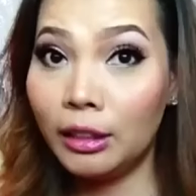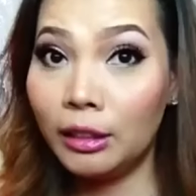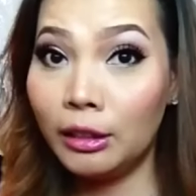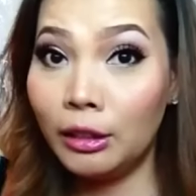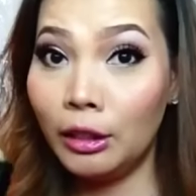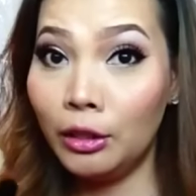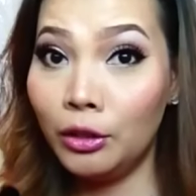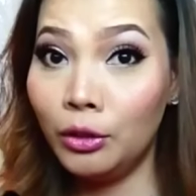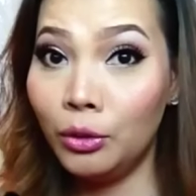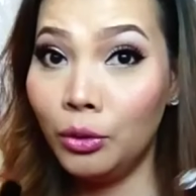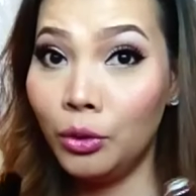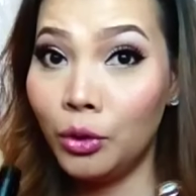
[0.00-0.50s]
than
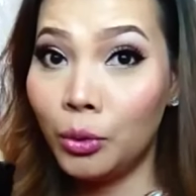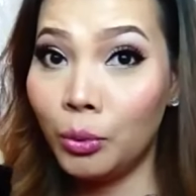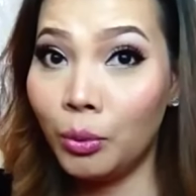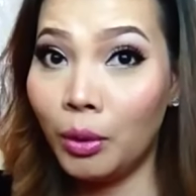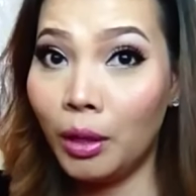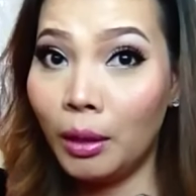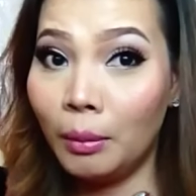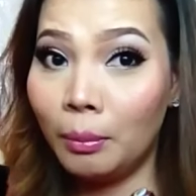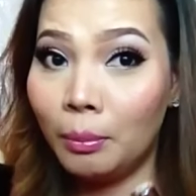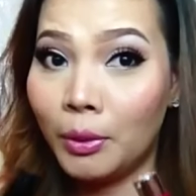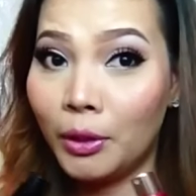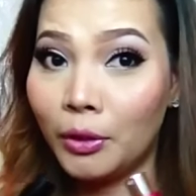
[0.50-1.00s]
the
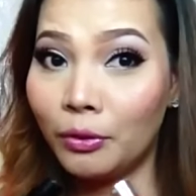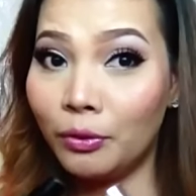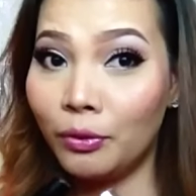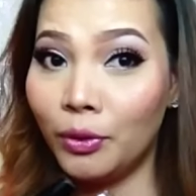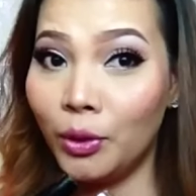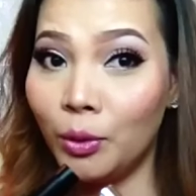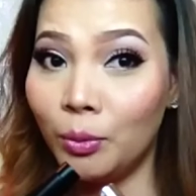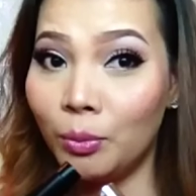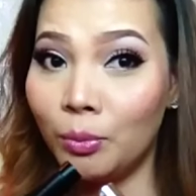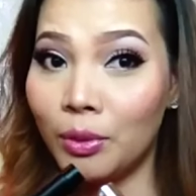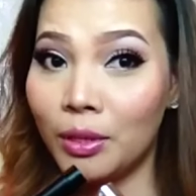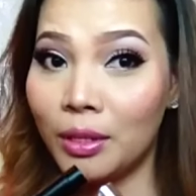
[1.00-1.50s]
usual
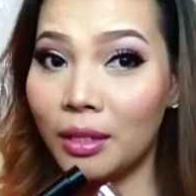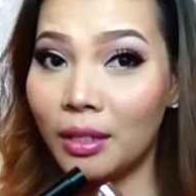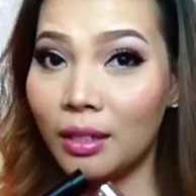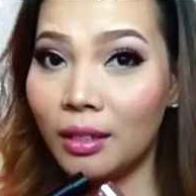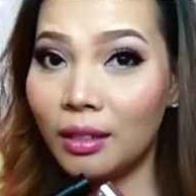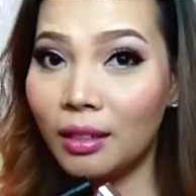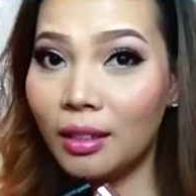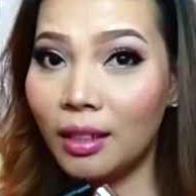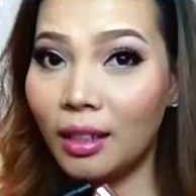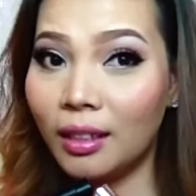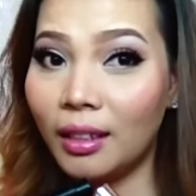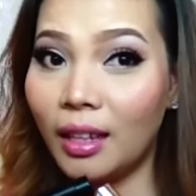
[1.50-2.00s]
perfumes
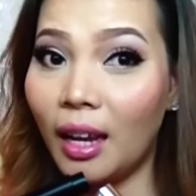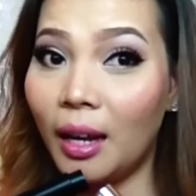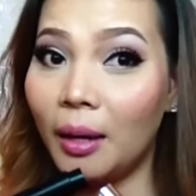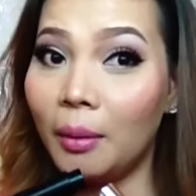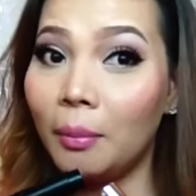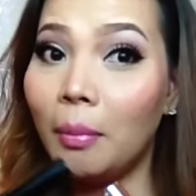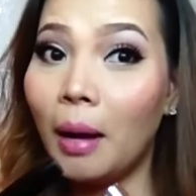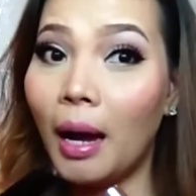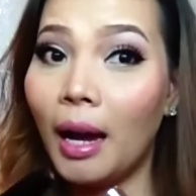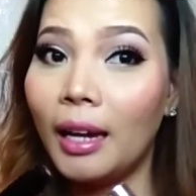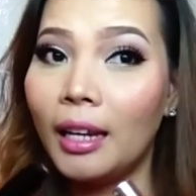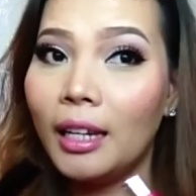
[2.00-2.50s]
that I
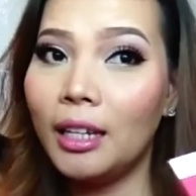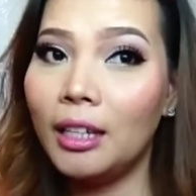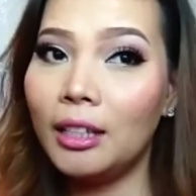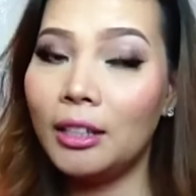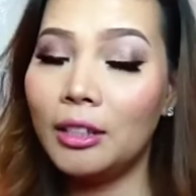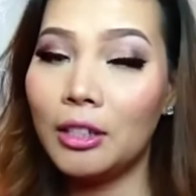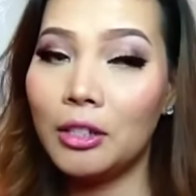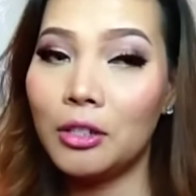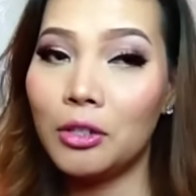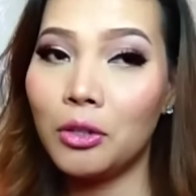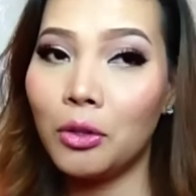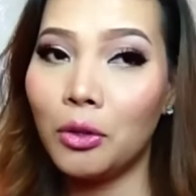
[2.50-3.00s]
buy
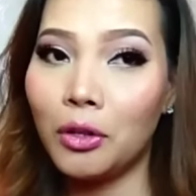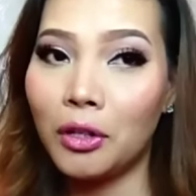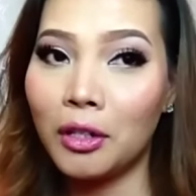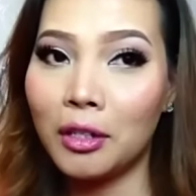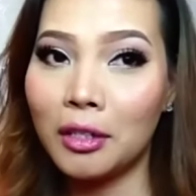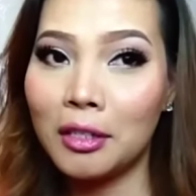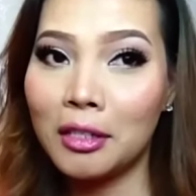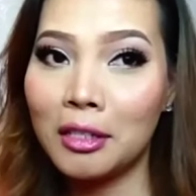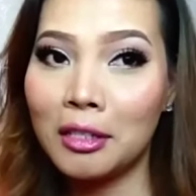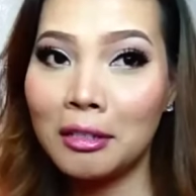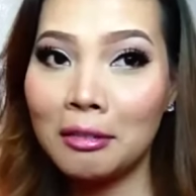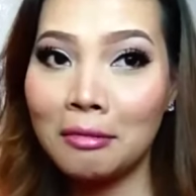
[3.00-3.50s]
in the
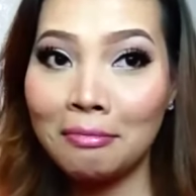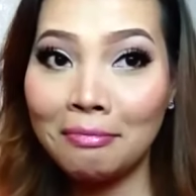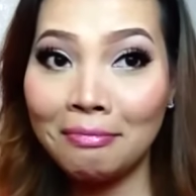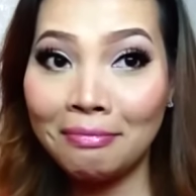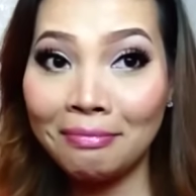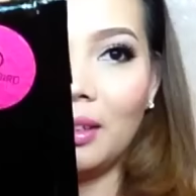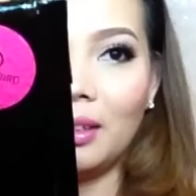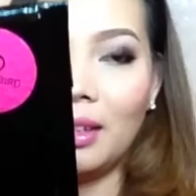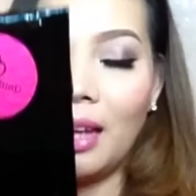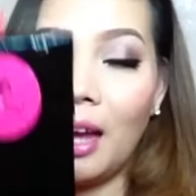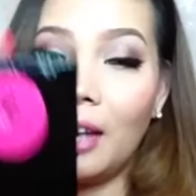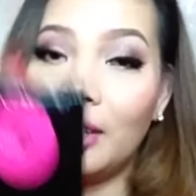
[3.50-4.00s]
stores.
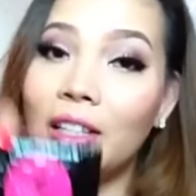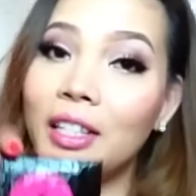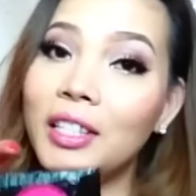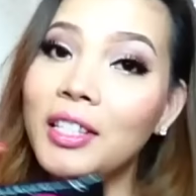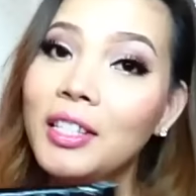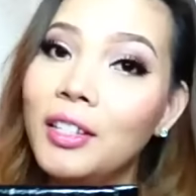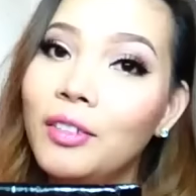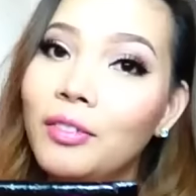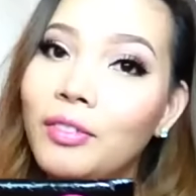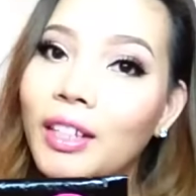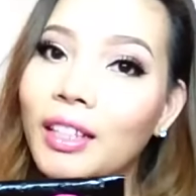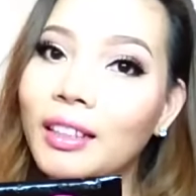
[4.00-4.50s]
I
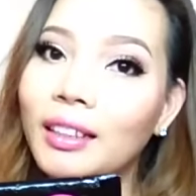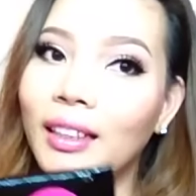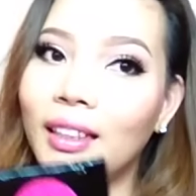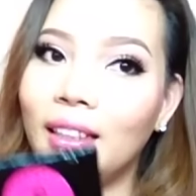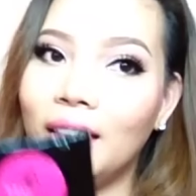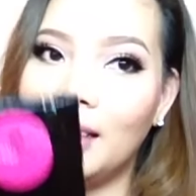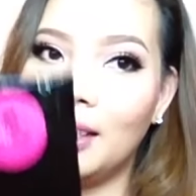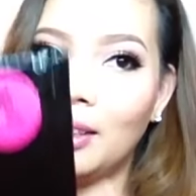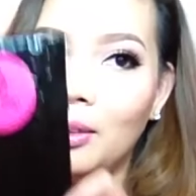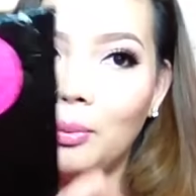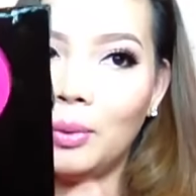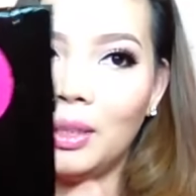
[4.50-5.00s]
received it
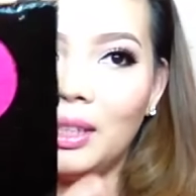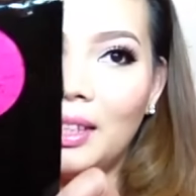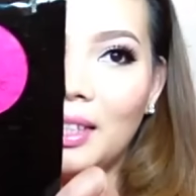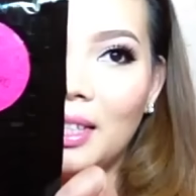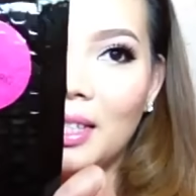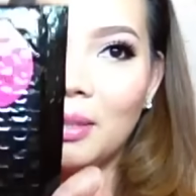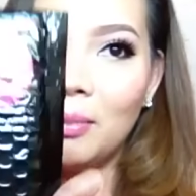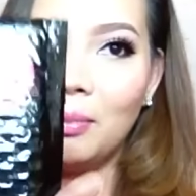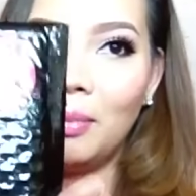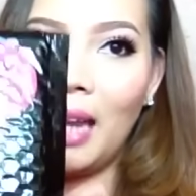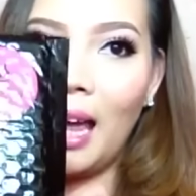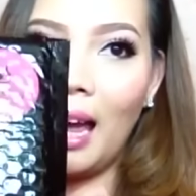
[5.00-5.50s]
again with
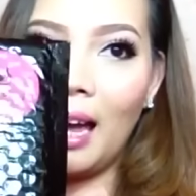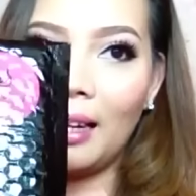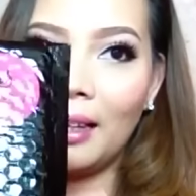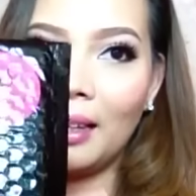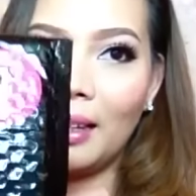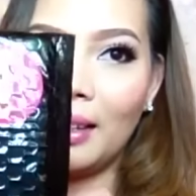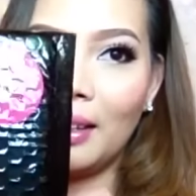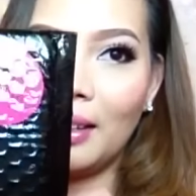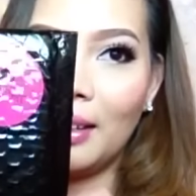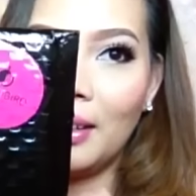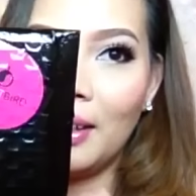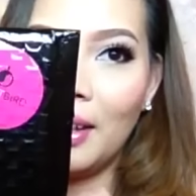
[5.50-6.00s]
this
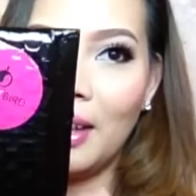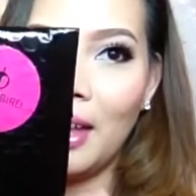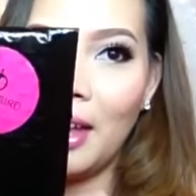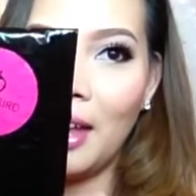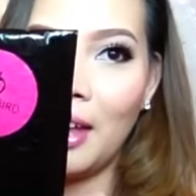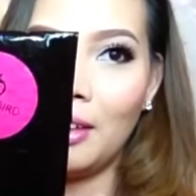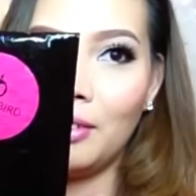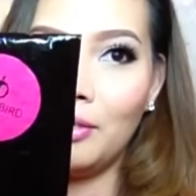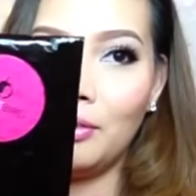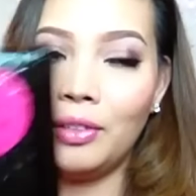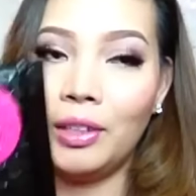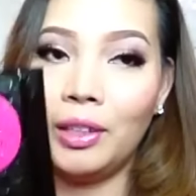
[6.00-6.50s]
black
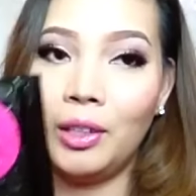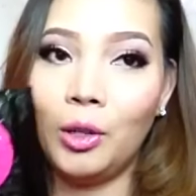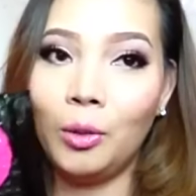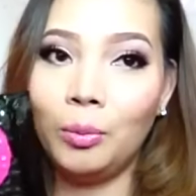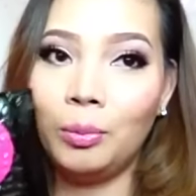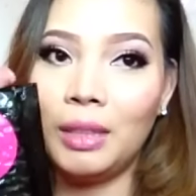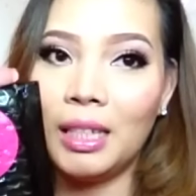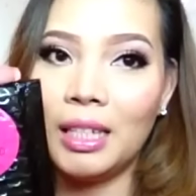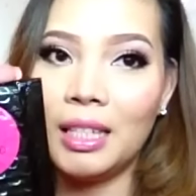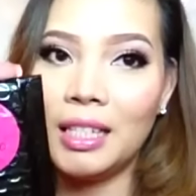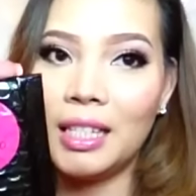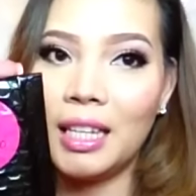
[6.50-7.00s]

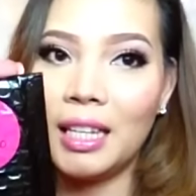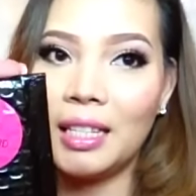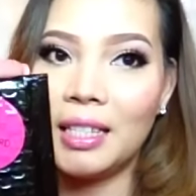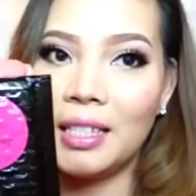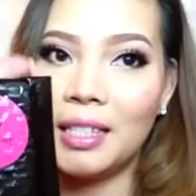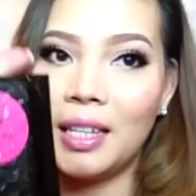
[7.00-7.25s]
envelope that says